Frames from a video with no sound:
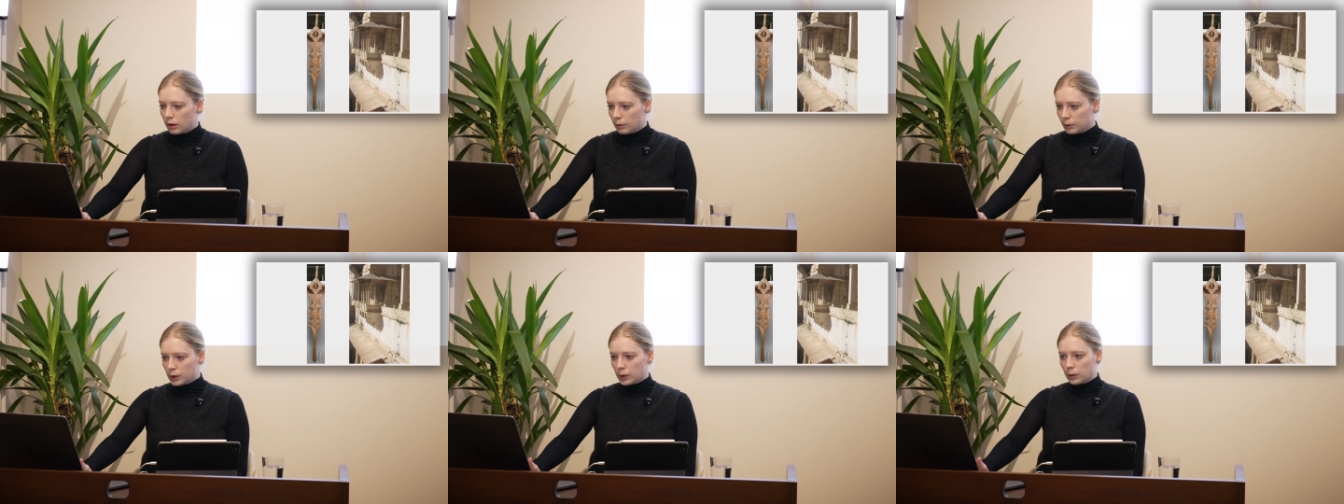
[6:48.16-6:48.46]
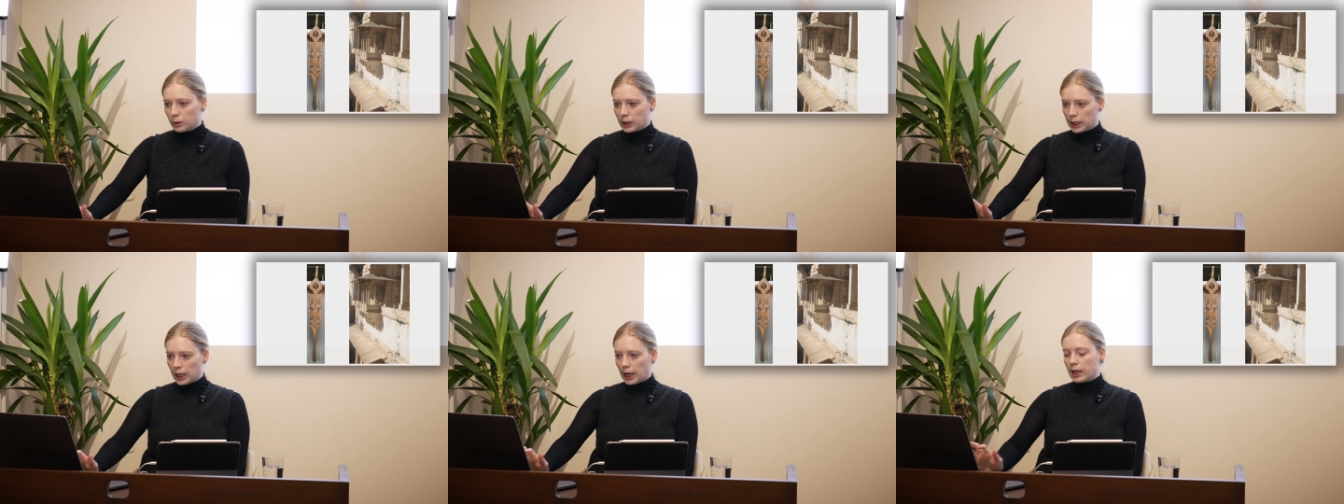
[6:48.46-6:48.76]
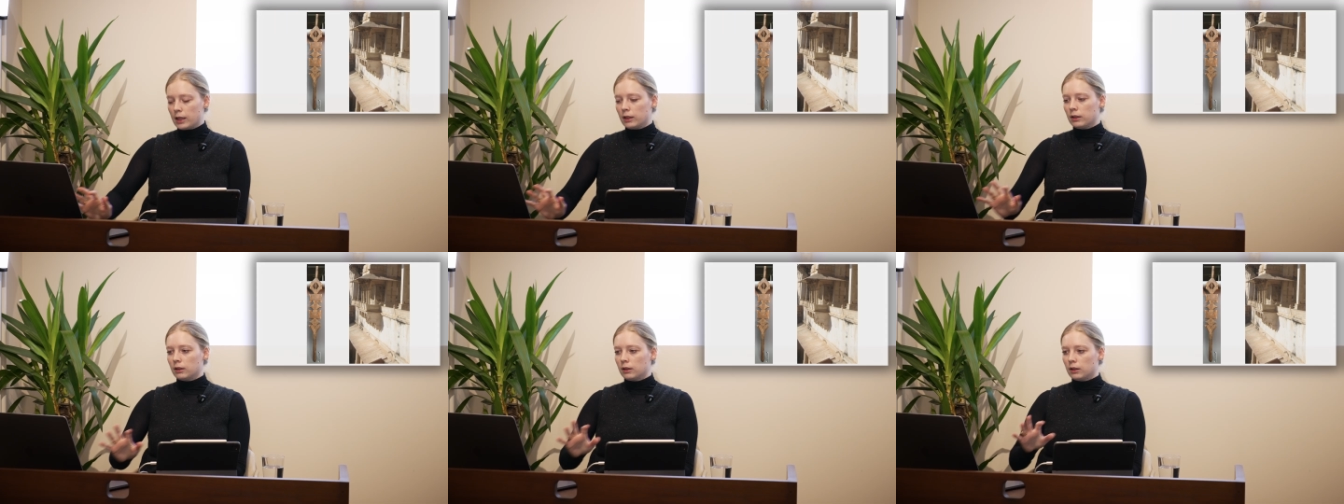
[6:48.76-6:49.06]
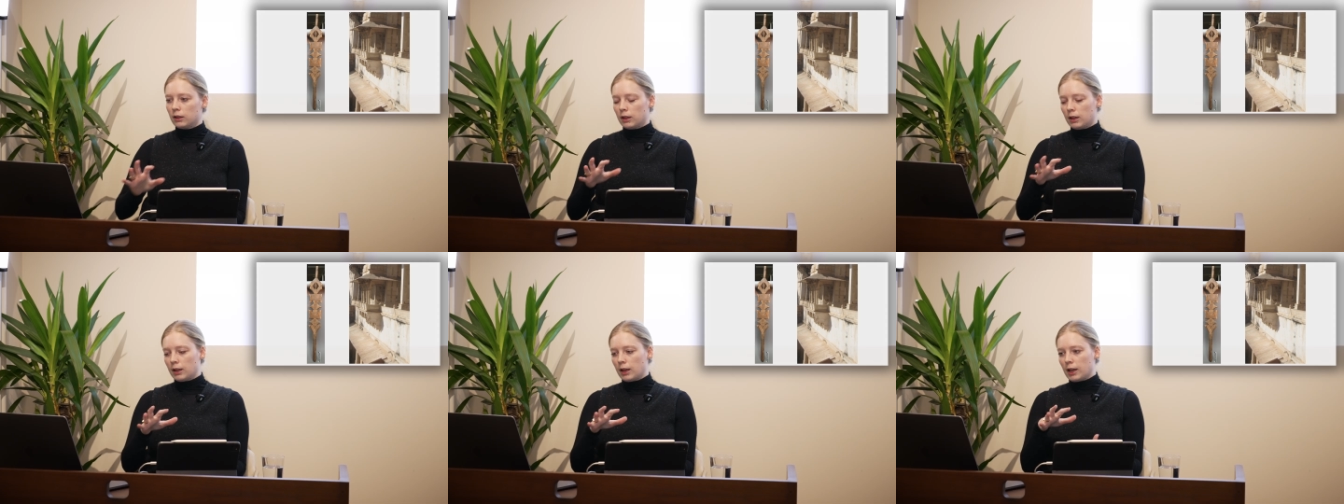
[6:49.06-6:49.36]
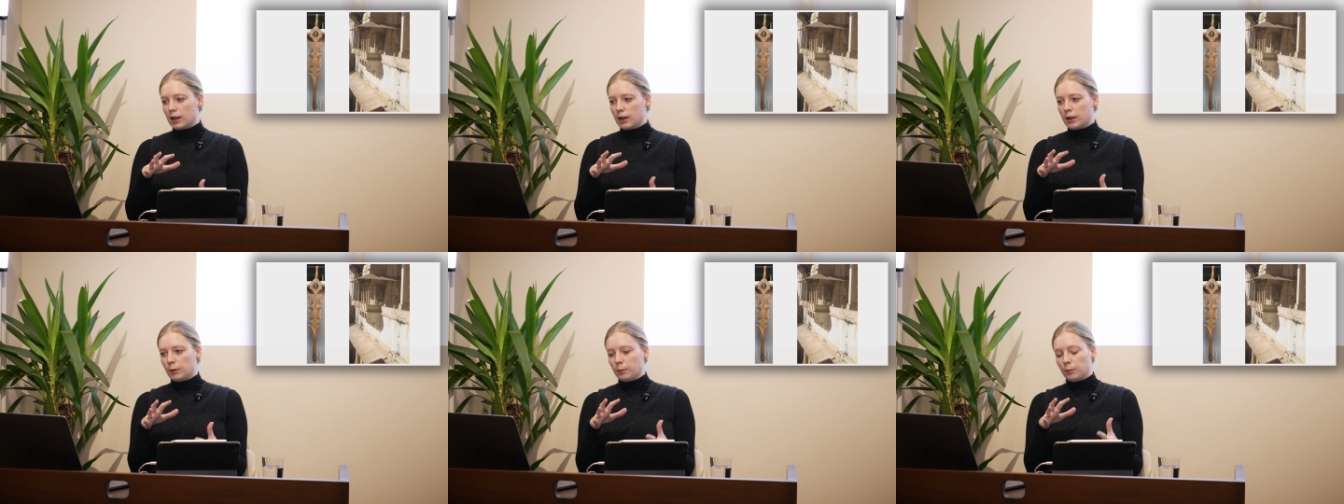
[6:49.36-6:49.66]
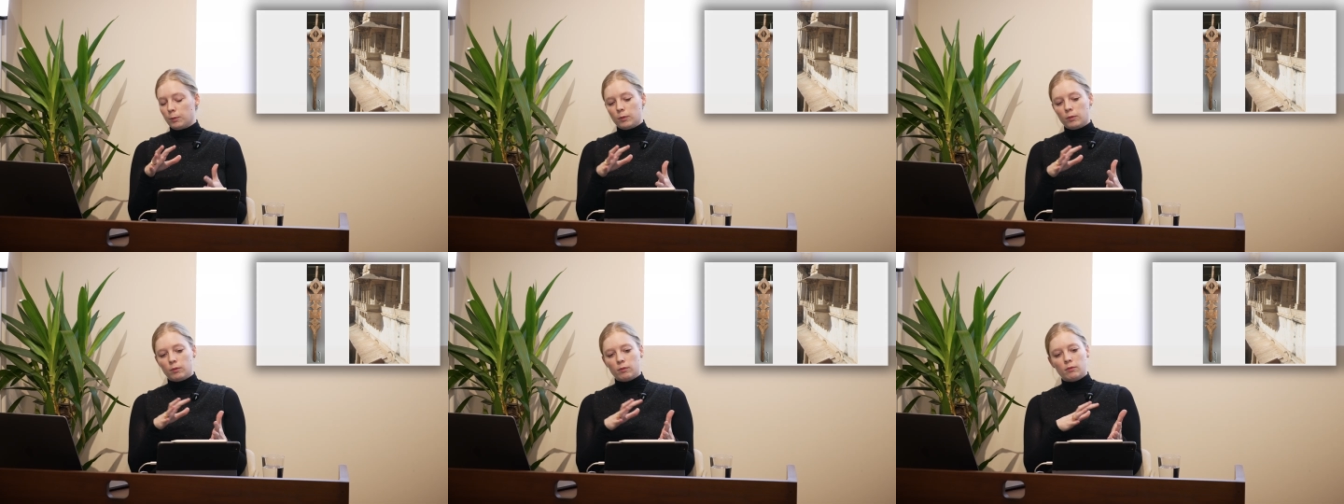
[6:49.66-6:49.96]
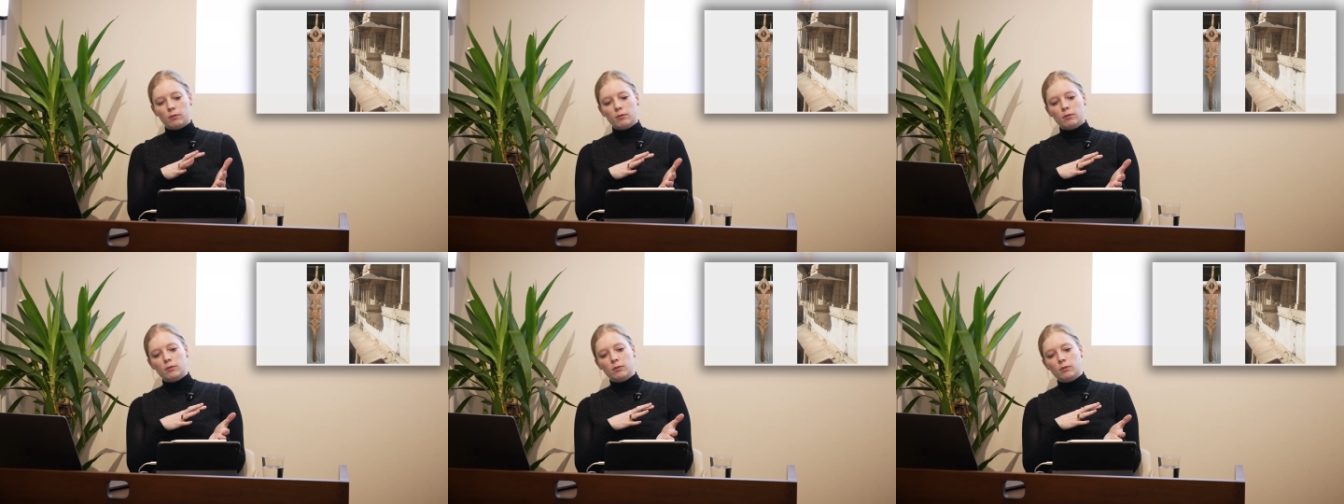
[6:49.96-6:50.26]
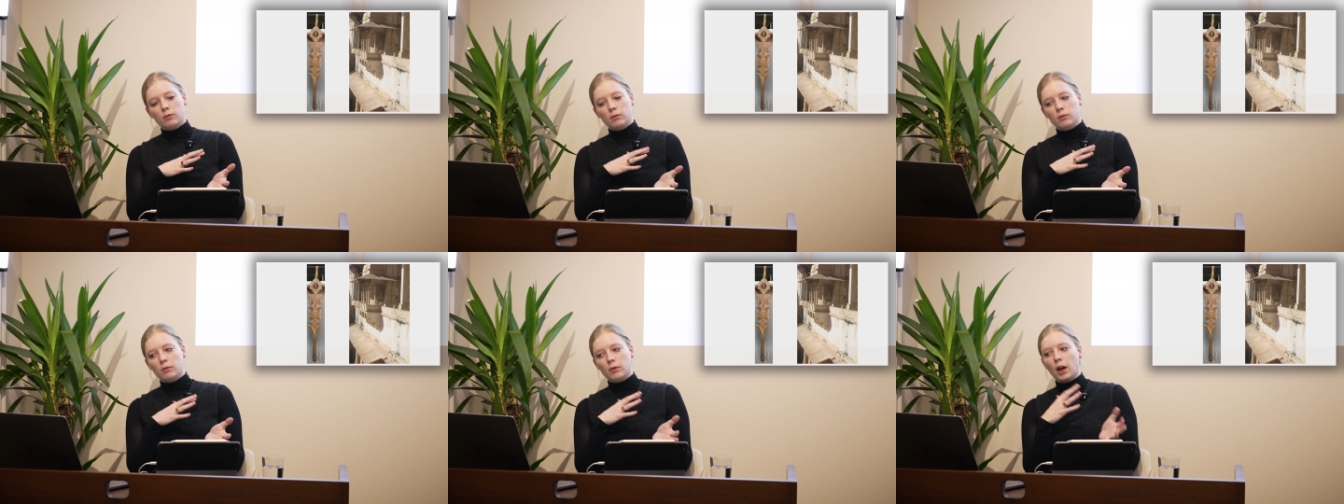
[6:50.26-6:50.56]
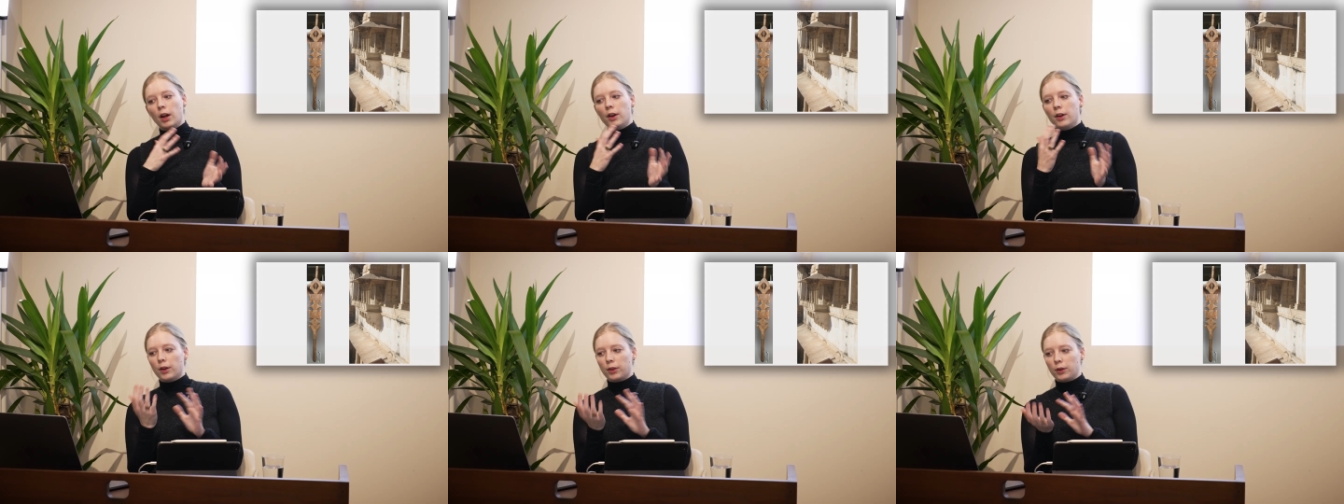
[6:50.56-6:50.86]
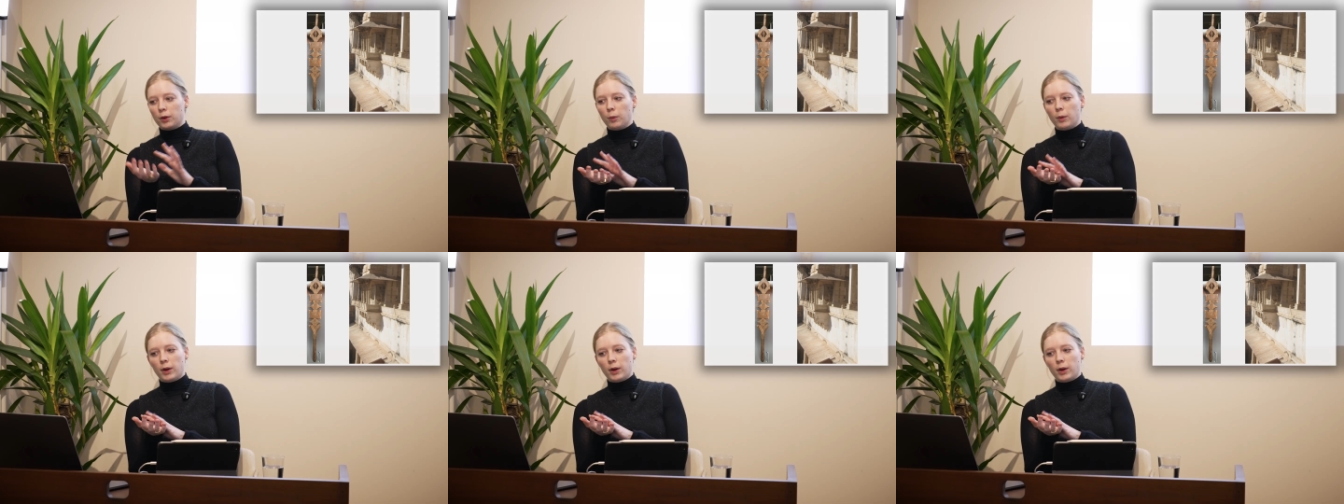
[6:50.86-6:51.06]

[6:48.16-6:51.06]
So again, another